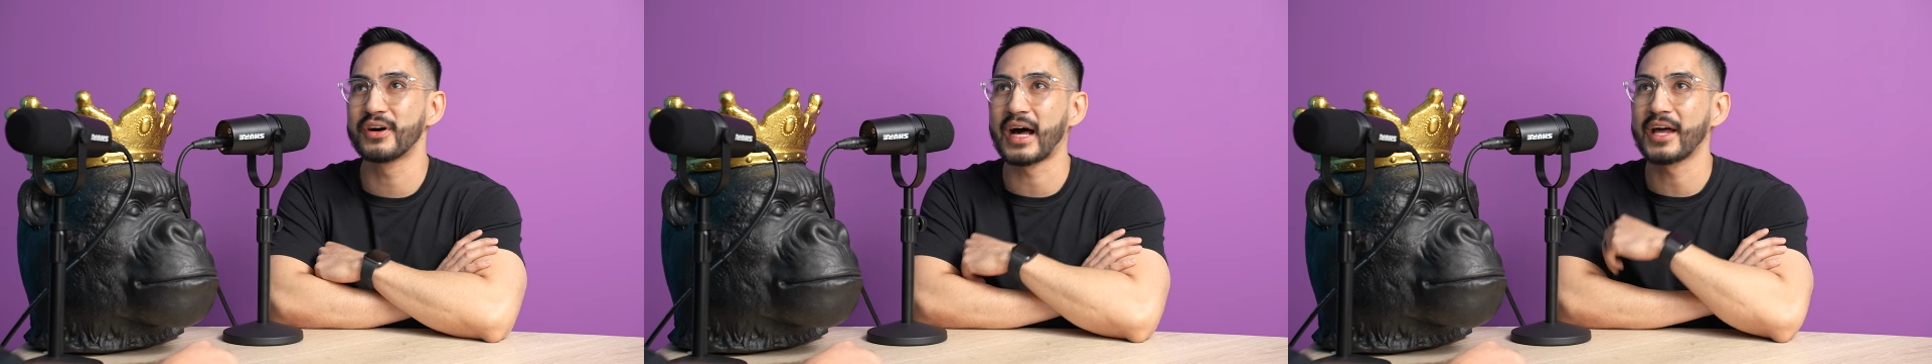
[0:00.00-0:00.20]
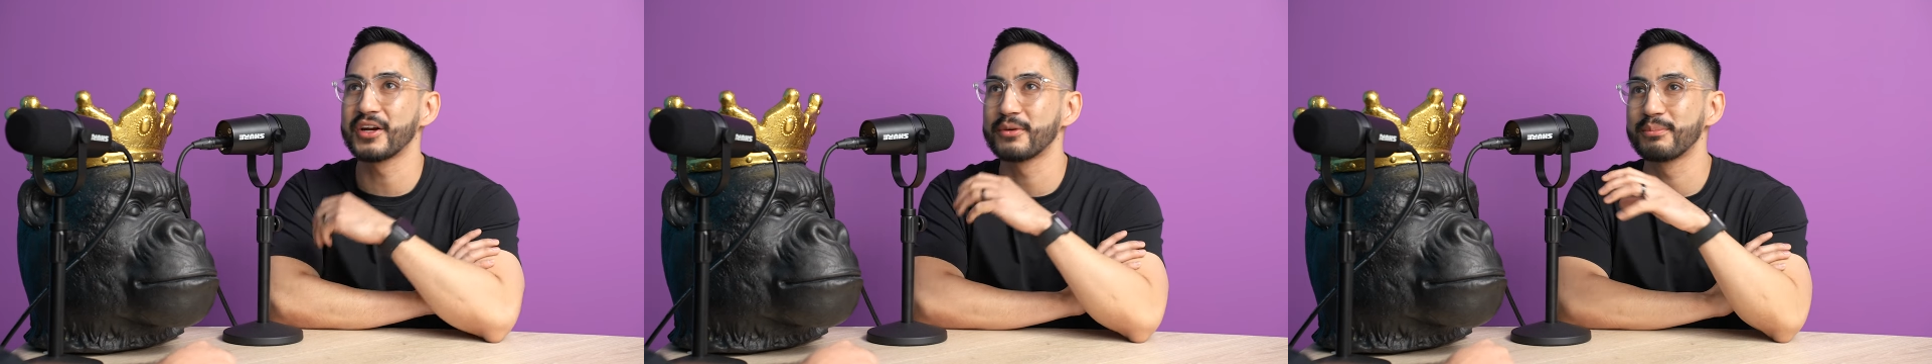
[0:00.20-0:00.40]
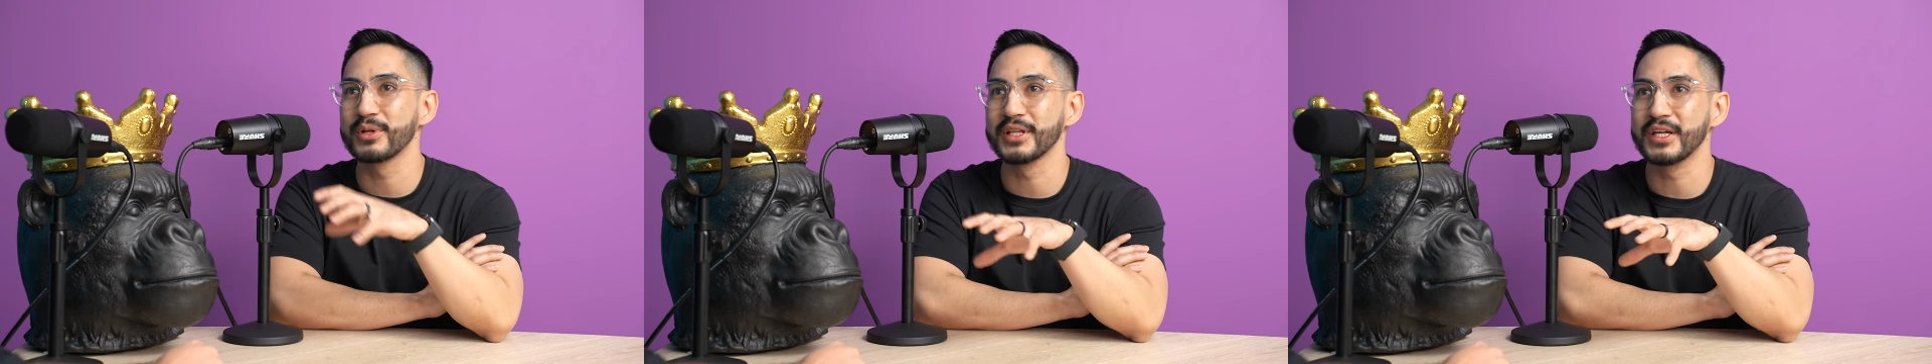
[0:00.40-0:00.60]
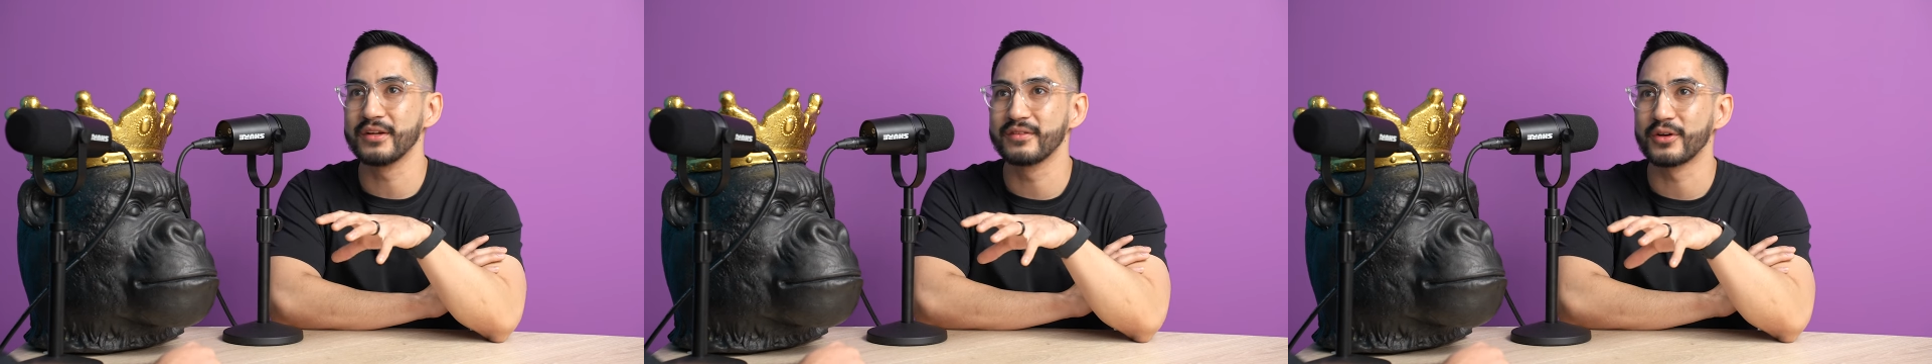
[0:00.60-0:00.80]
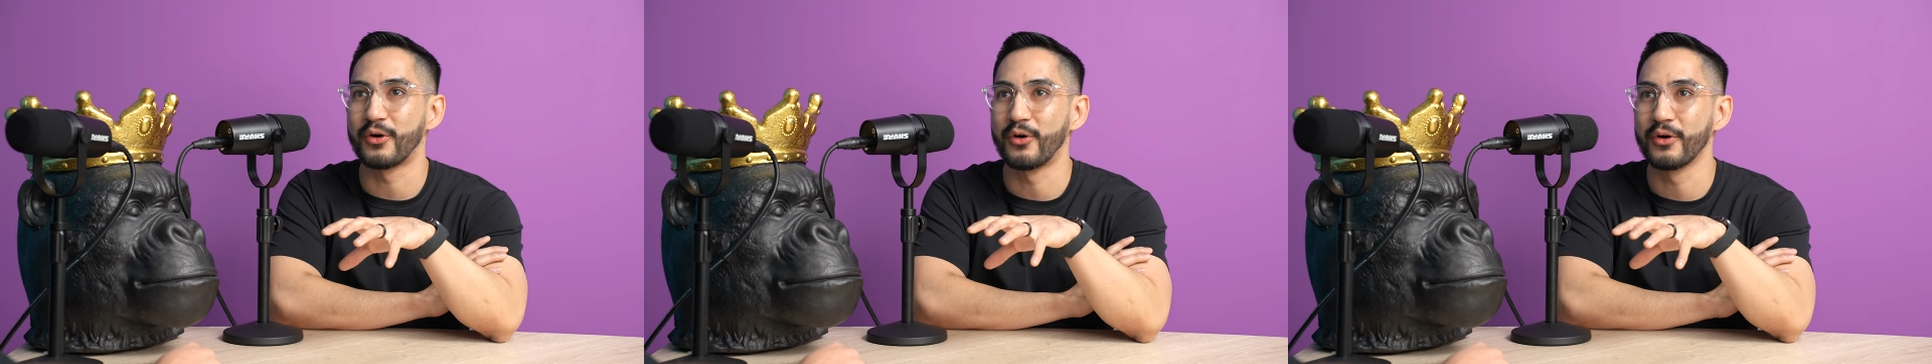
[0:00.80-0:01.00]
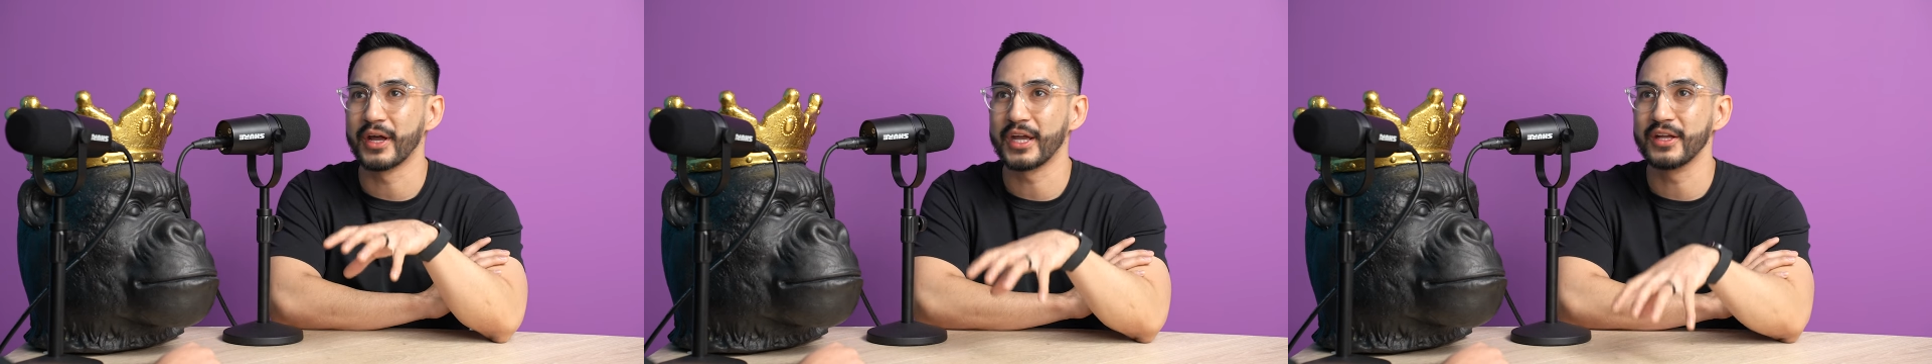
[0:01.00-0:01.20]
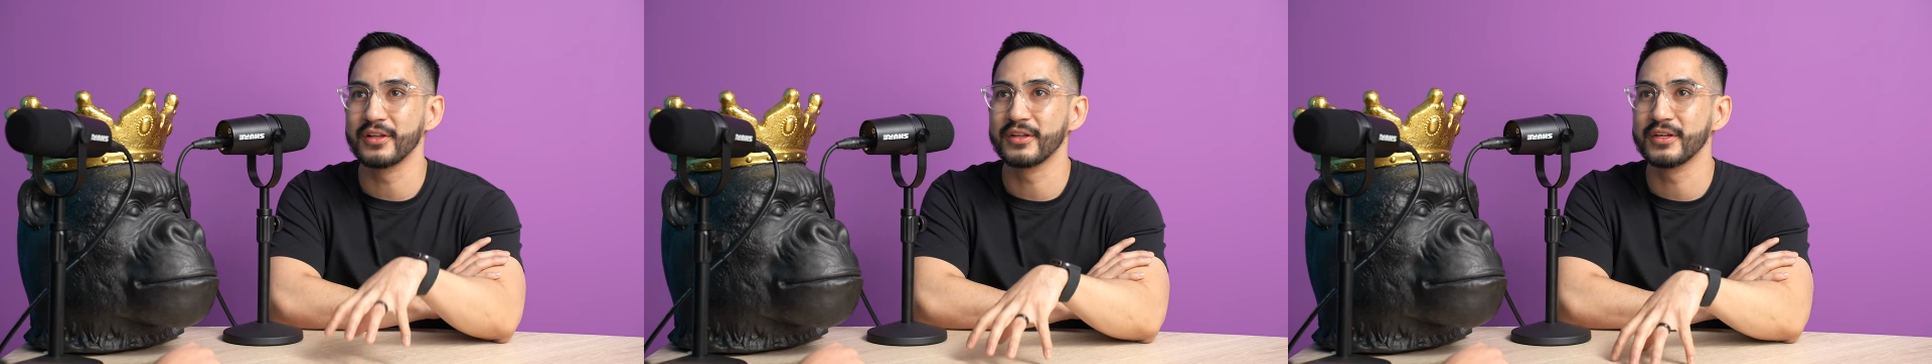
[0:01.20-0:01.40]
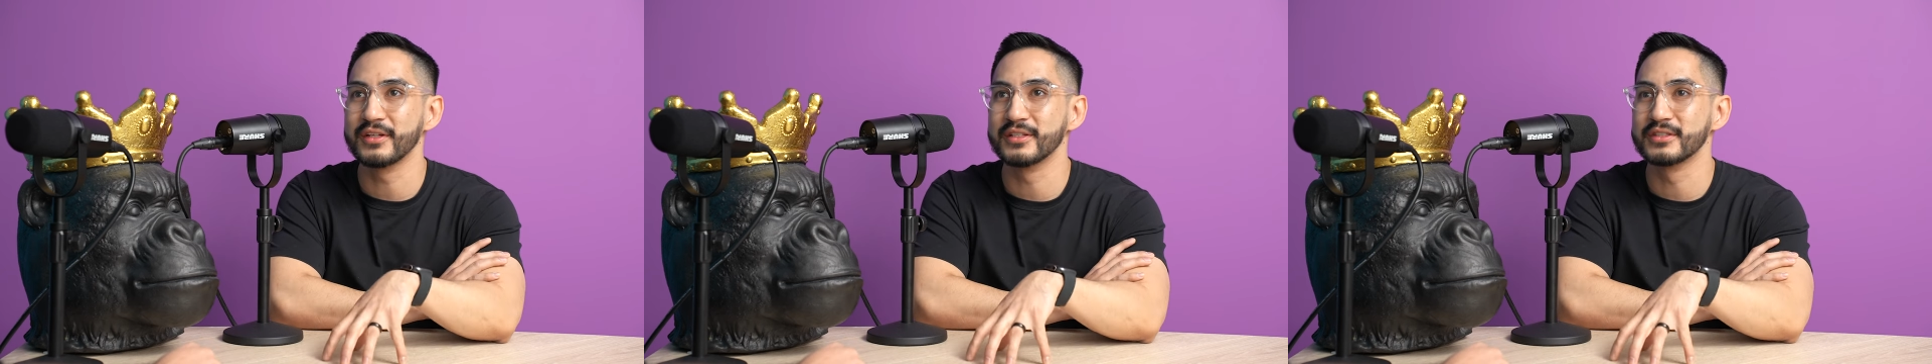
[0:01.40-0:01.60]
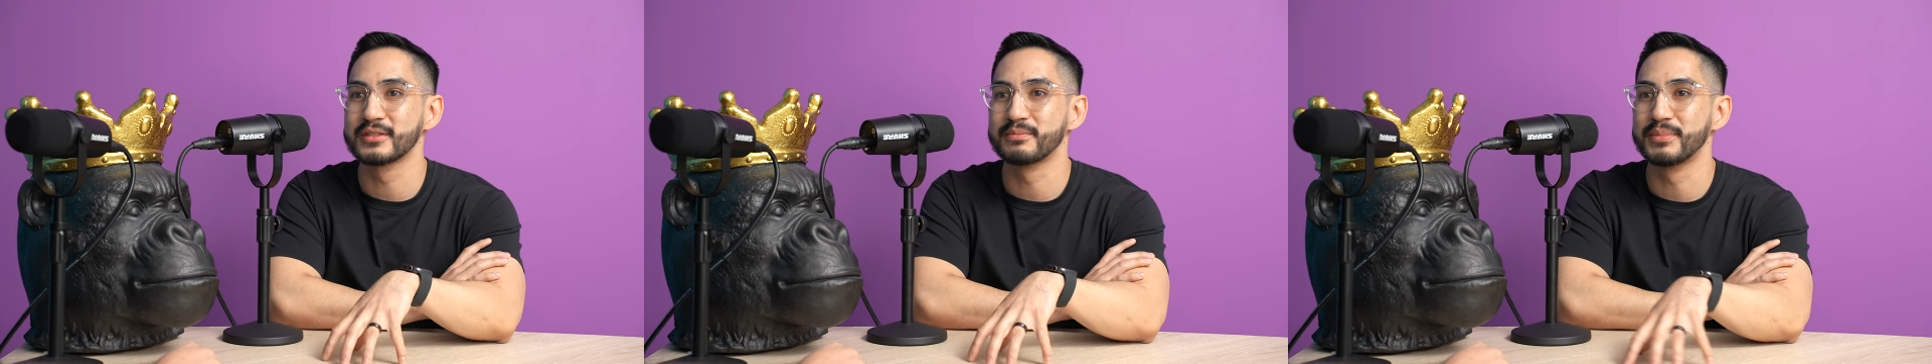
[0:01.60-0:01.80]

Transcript: I don't believe the whole aliens